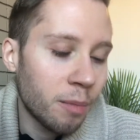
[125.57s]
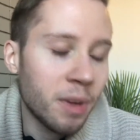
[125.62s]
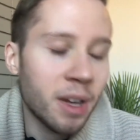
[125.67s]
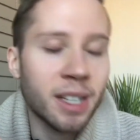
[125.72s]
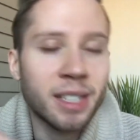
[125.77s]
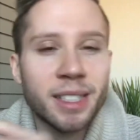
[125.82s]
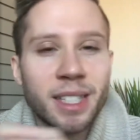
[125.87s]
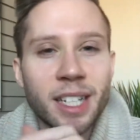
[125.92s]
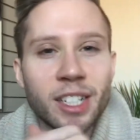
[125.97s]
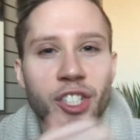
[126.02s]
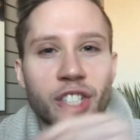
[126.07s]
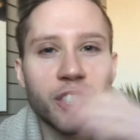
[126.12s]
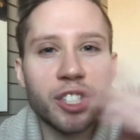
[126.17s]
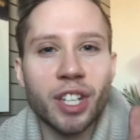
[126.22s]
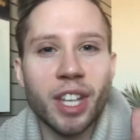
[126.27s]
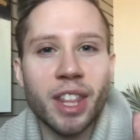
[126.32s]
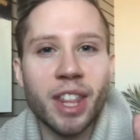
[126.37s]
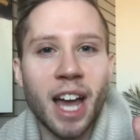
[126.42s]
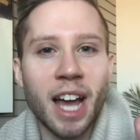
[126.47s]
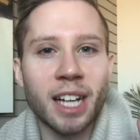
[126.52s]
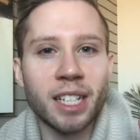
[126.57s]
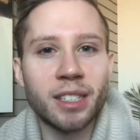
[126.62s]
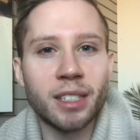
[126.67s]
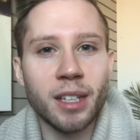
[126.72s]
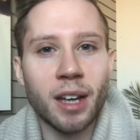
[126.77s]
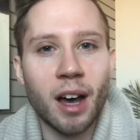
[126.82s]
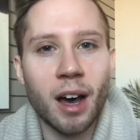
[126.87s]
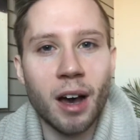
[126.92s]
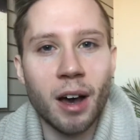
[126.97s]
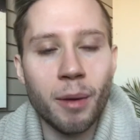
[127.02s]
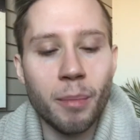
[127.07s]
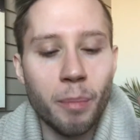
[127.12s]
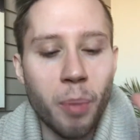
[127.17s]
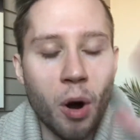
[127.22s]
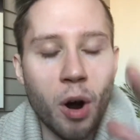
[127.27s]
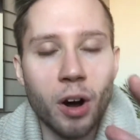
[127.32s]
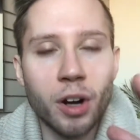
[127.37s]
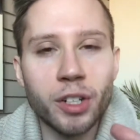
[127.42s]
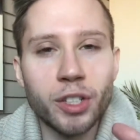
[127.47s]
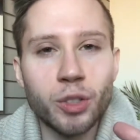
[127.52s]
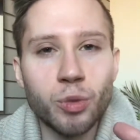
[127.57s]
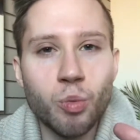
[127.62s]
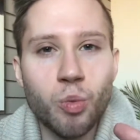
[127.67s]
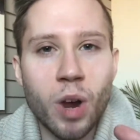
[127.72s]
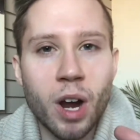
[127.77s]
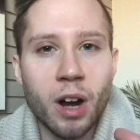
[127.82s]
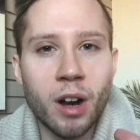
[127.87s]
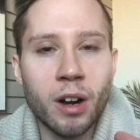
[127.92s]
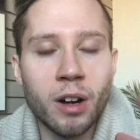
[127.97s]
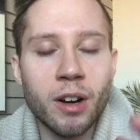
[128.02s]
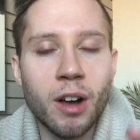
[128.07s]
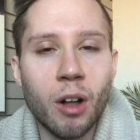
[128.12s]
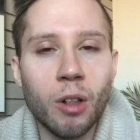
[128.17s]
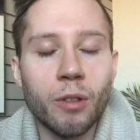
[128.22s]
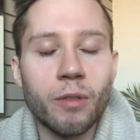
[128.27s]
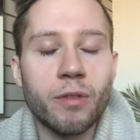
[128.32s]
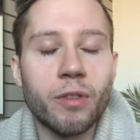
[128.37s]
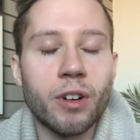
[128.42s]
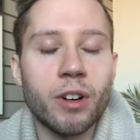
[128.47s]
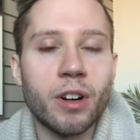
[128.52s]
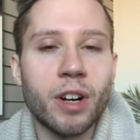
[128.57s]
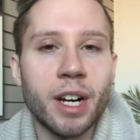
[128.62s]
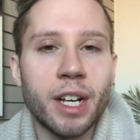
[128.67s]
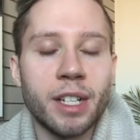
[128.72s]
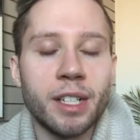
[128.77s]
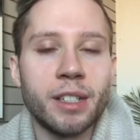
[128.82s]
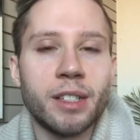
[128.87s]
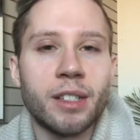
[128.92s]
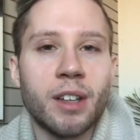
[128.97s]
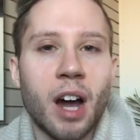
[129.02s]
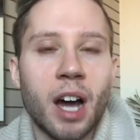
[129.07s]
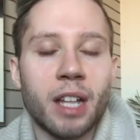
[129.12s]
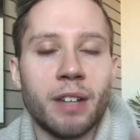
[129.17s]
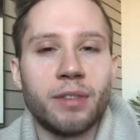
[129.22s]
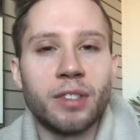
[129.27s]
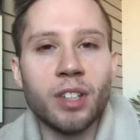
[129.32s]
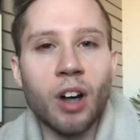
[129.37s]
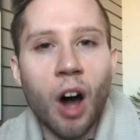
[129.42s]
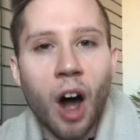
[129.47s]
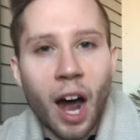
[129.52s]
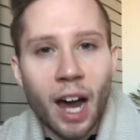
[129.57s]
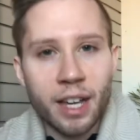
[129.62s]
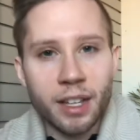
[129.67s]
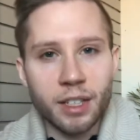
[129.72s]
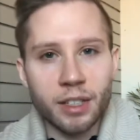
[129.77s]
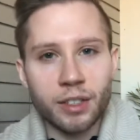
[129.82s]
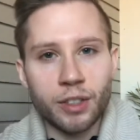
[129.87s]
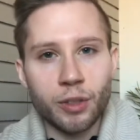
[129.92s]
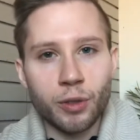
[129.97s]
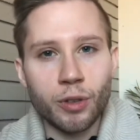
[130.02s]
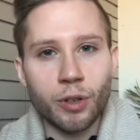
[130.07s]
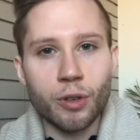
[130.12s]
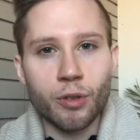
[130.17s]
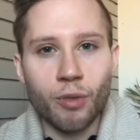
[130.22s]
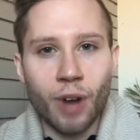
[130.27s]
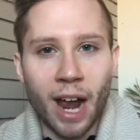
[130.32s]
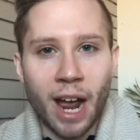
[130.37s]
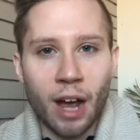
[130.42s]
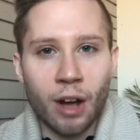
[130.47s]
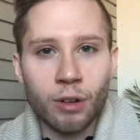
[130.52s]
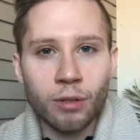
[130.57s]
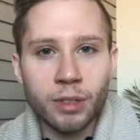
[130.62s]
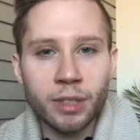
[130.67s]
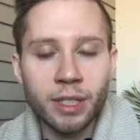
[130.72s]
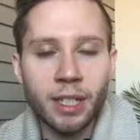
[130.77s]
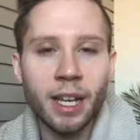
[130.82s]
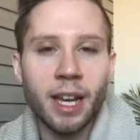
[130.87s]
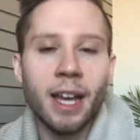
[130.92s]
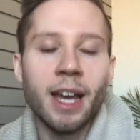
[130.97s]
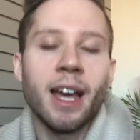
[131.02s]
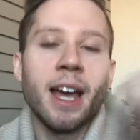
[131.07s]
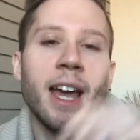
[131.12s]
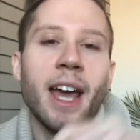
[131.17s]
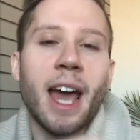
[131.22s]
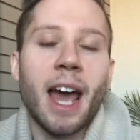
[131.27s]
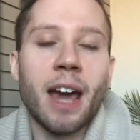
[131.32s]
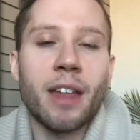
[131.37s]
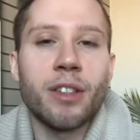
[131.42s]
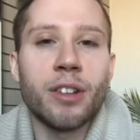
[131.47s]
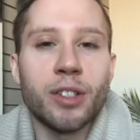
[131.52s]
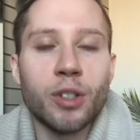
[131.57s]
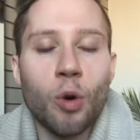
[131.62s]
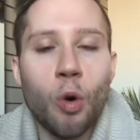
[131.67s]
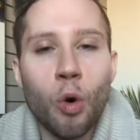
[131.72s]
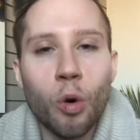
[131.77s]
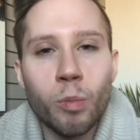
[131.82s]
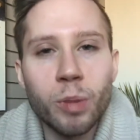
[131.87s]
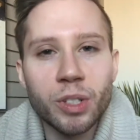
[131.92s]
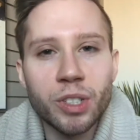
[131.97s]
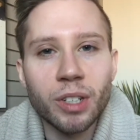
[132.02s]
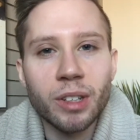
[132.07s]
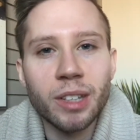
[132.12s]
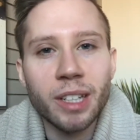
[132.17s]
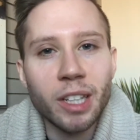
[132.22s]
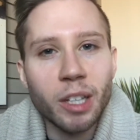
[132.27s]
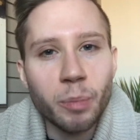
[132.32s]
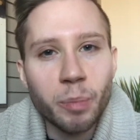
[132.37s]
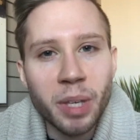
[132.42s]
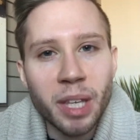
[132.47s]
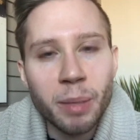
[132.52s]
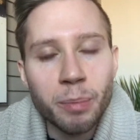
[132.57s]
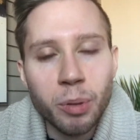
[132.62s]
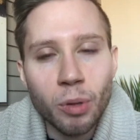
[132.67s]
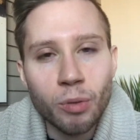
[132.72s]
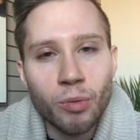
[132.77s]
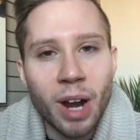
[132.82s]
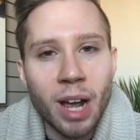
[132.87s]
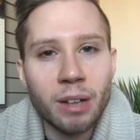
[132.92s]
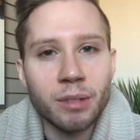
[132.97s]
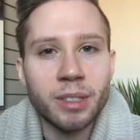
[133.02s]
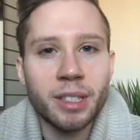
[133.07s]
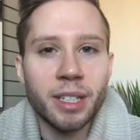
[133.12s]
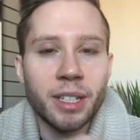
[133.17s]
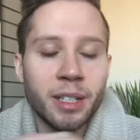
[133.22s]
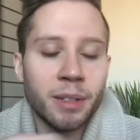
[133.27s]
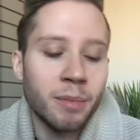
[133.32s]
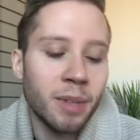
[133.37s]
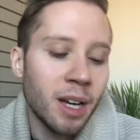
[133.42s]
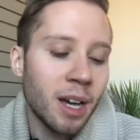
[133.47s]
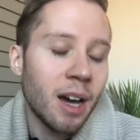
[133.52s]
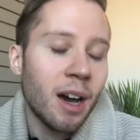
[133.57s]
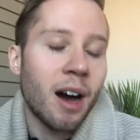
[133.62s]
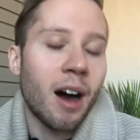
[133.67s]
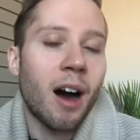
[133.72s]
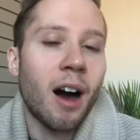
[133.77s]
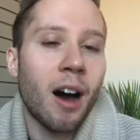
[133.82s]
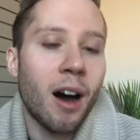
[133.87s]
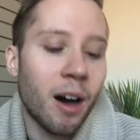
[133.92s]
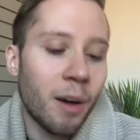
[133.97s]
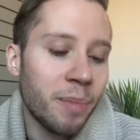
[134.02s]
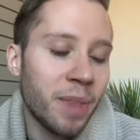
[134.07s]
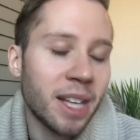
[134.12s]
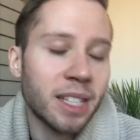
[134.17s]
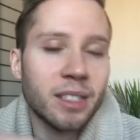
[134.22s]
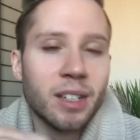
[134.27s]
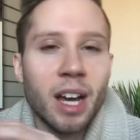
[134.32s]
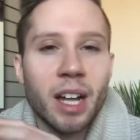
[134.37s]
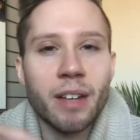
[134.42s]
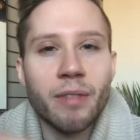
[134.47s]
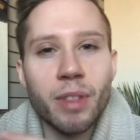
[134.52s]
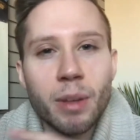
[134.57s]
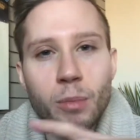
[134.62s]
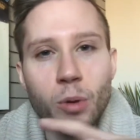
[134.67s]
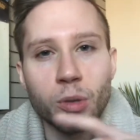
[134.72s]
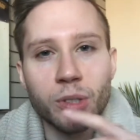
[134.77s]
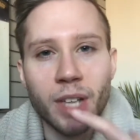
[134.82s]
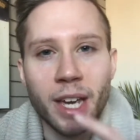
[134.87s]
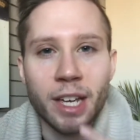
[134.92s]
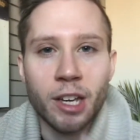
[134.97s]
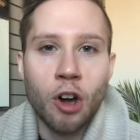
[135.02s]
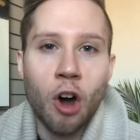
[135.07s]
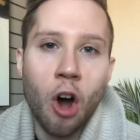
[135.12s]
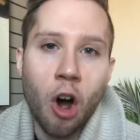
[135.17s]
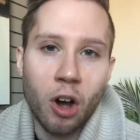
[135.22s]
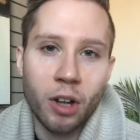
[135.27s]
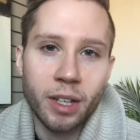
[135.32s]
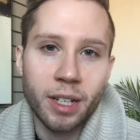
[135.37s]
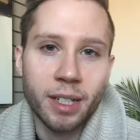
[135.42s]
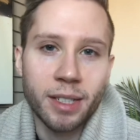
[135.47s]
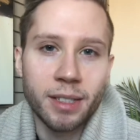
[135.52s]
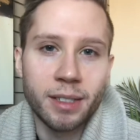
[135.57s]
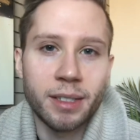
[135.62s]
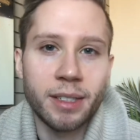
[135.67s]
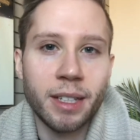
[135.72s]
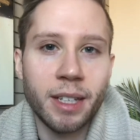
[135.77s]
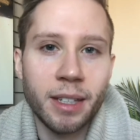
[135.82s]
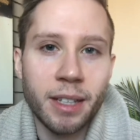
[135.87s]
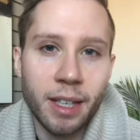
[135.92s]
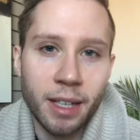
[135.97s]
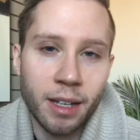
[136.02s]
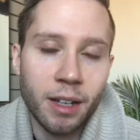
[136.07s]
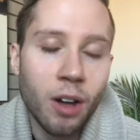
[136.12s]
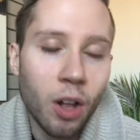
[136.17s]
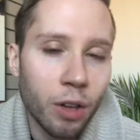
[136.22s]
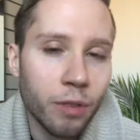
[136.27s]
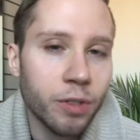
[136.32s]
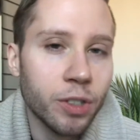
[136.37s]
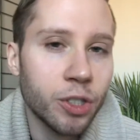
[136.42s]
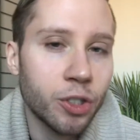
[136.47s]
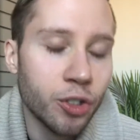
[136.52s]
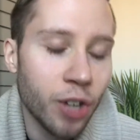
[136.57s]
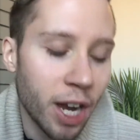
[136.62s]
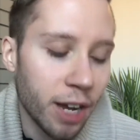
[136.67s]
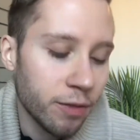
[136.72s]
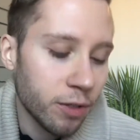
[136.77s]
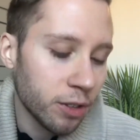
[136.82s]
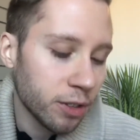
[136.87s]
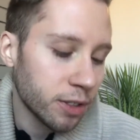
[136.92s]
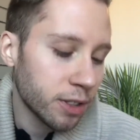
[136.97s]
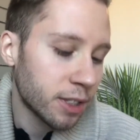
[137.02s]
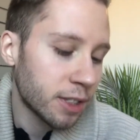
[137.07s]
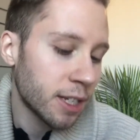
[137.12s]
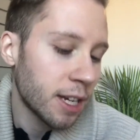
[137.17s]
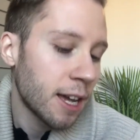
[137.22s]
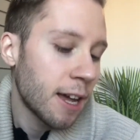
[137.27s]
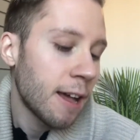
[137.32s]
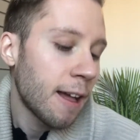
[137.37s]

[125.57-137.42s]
Essentially, that part where Gulliver is kind of tied to the ground, and there's a whole bunch of little people around him. That's kind of the most iconic scene in Gulliver's Travels.